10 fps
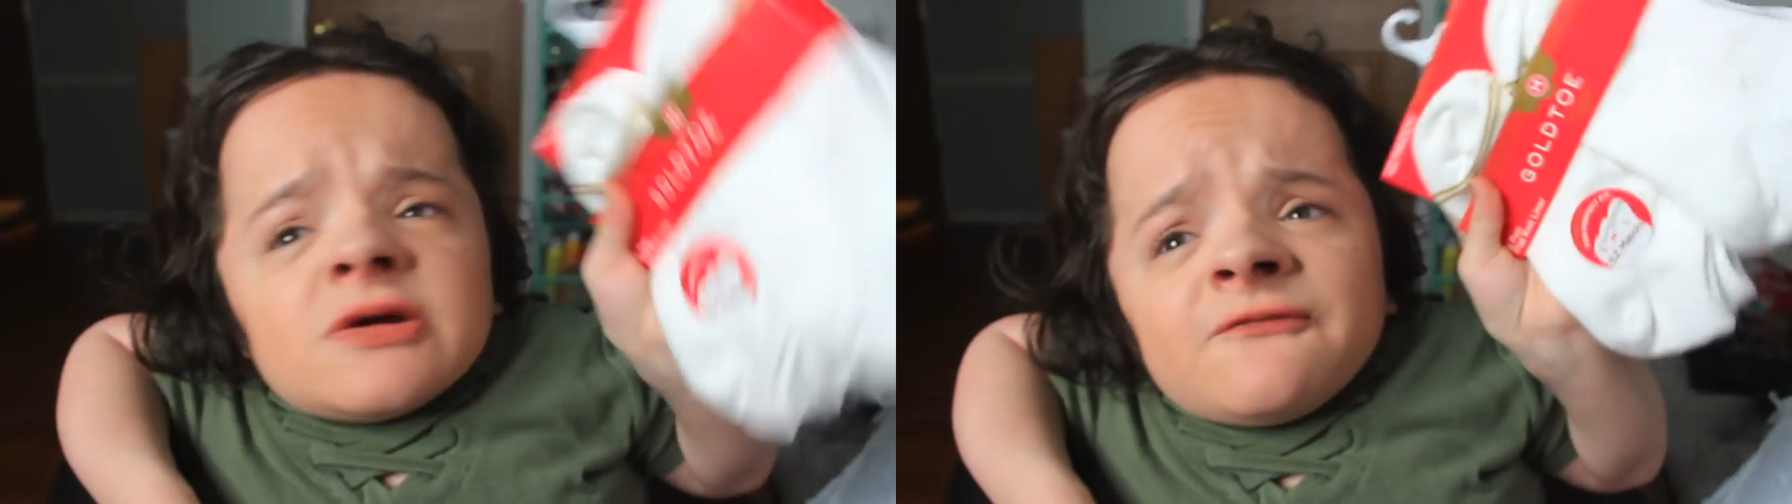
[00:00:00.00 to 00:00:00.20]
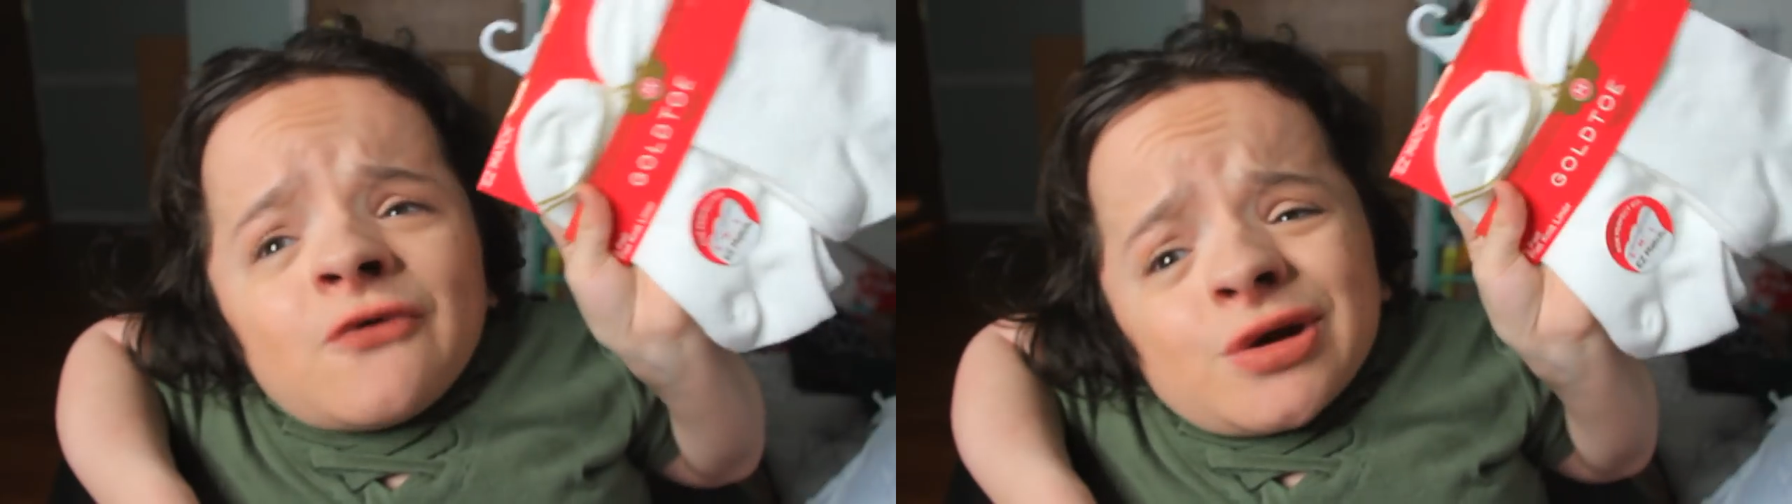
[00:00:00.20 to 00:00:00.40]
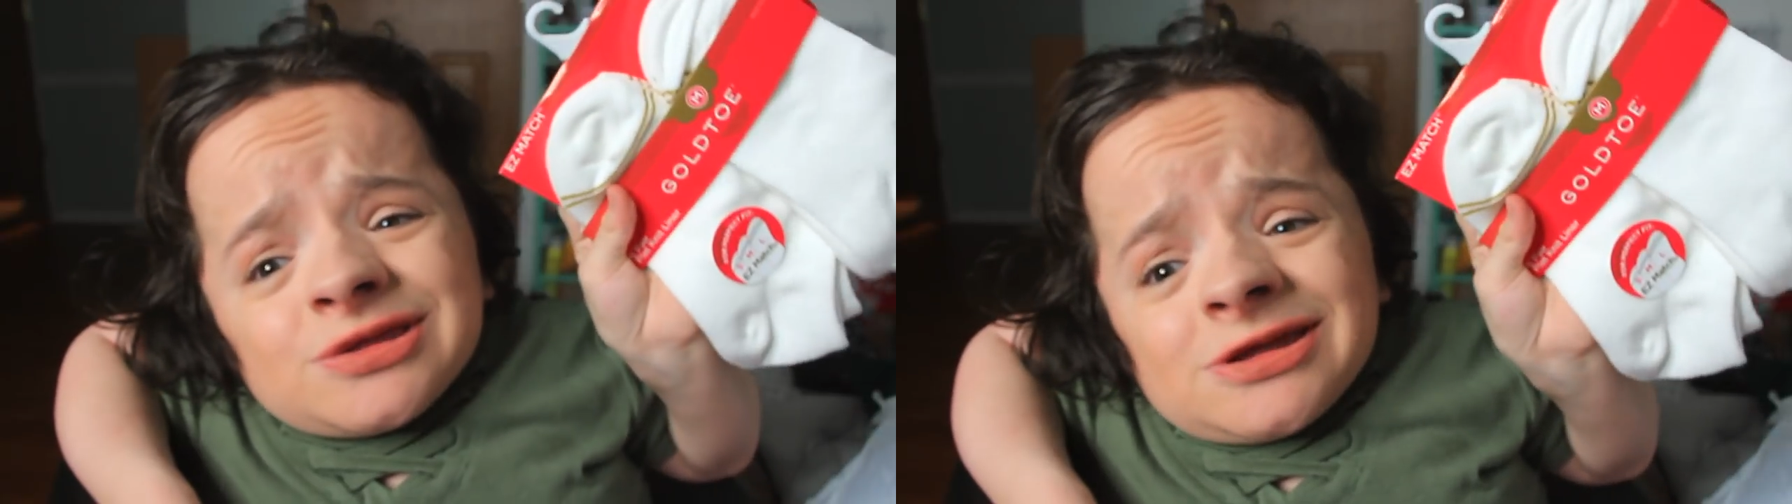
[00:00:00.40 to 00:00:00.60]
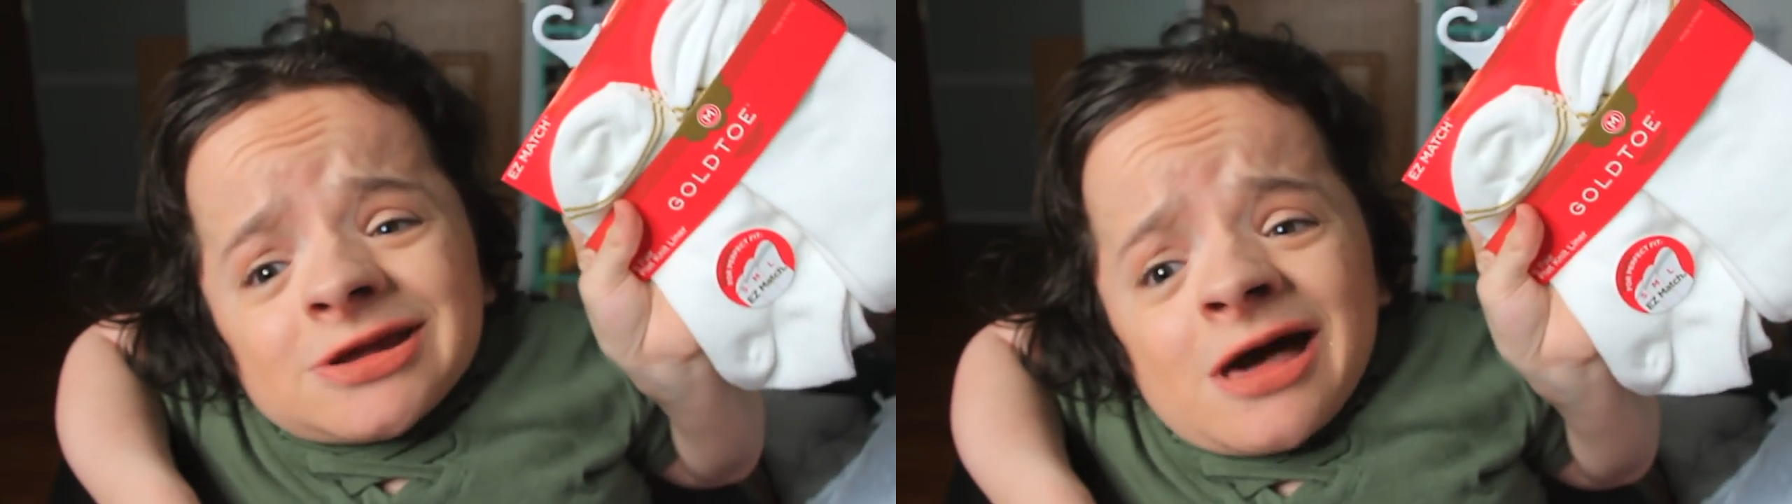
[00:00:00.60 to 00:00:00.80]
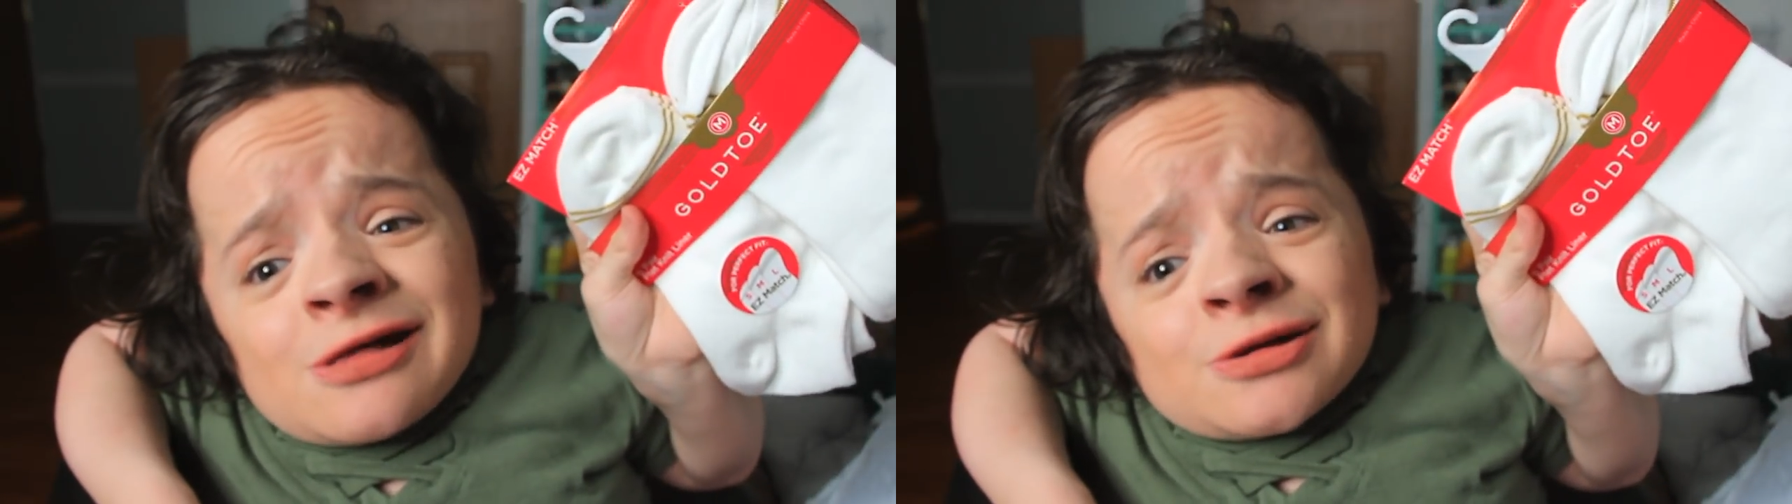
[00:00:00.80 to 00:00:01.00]
were
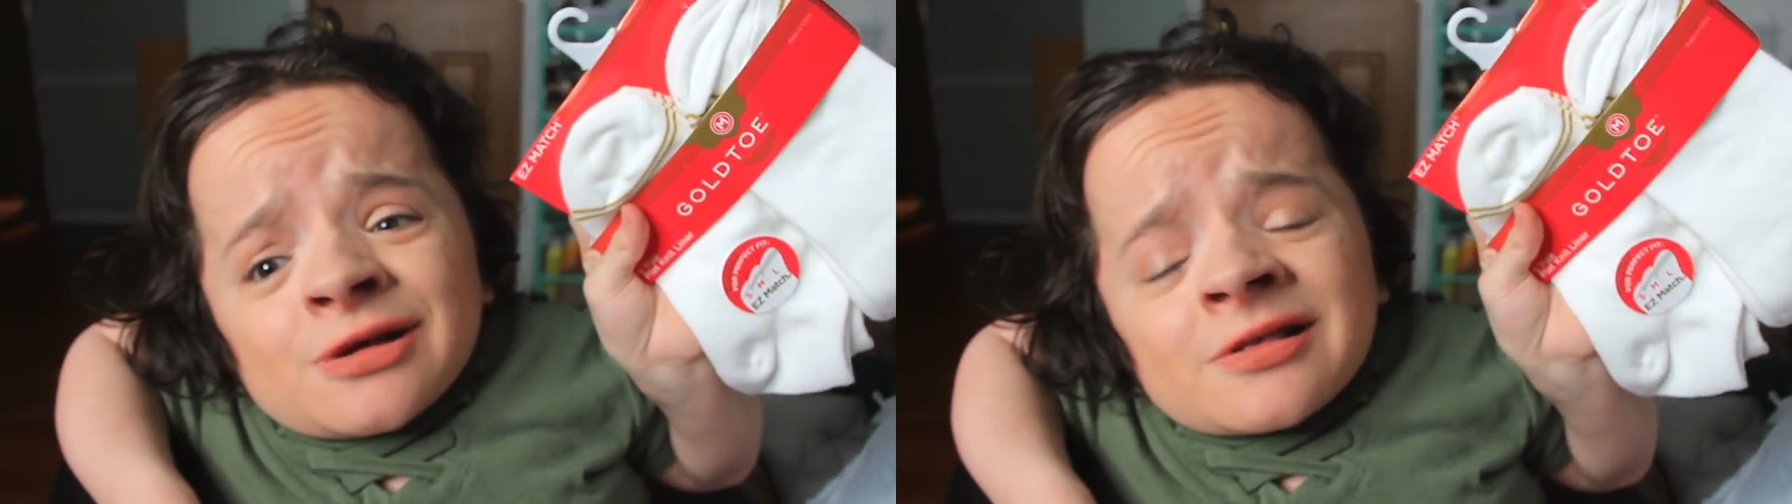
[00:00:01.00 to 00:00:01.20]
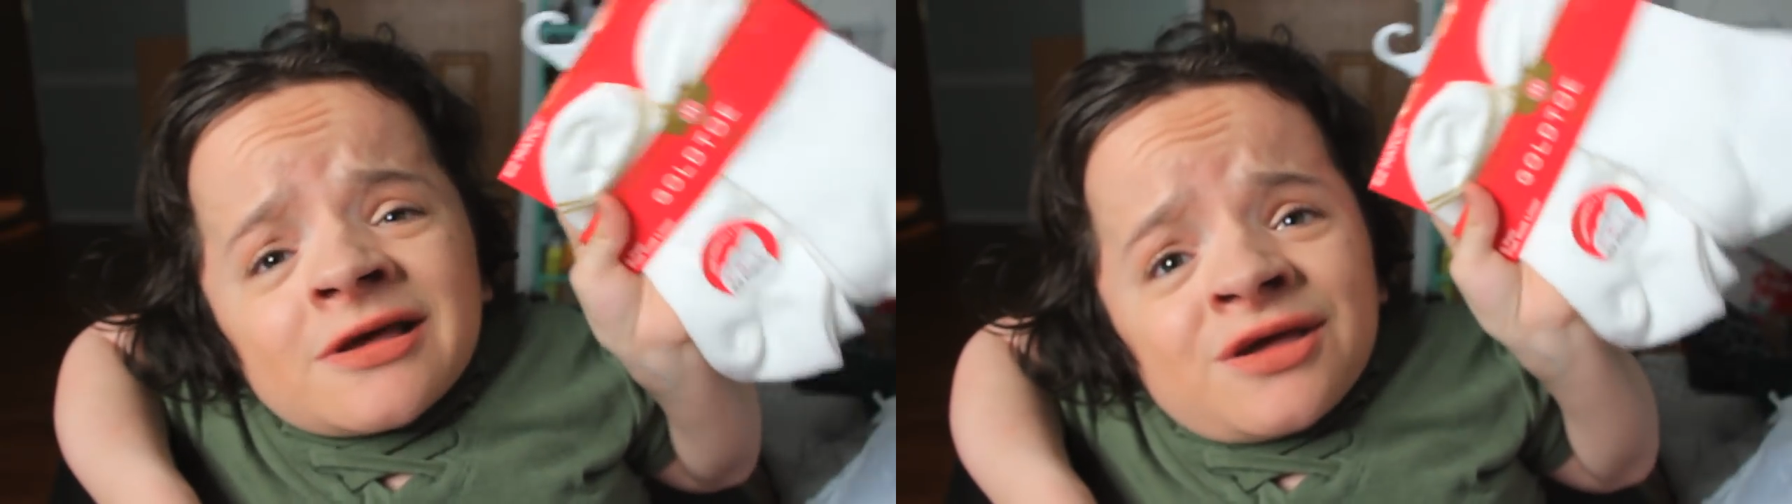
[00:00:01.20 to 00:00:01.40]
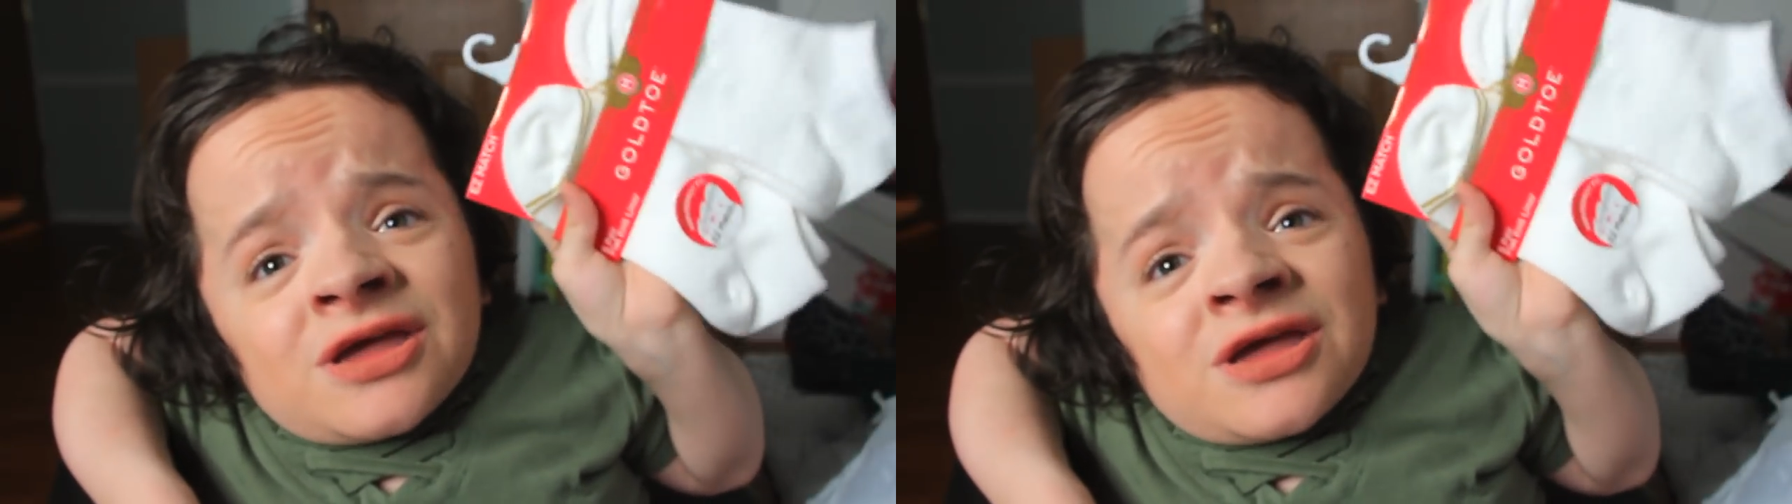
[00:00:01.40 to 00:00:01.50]
$14